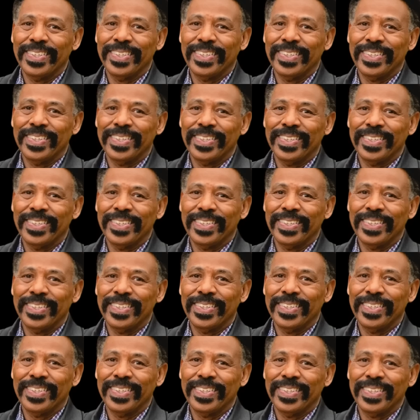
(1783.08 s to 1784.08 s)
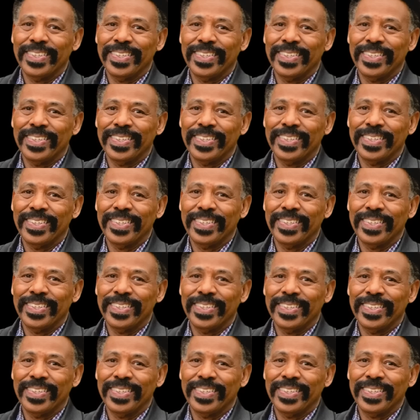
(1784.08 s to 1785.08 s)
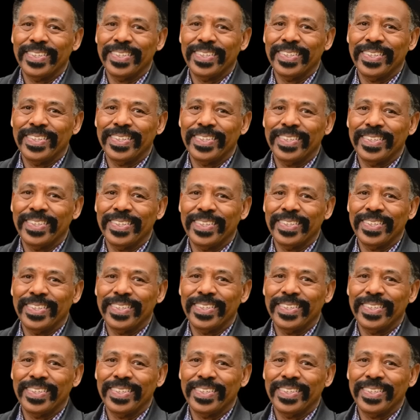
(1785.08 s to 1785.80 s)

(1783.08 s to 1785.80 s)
Nobody speaks.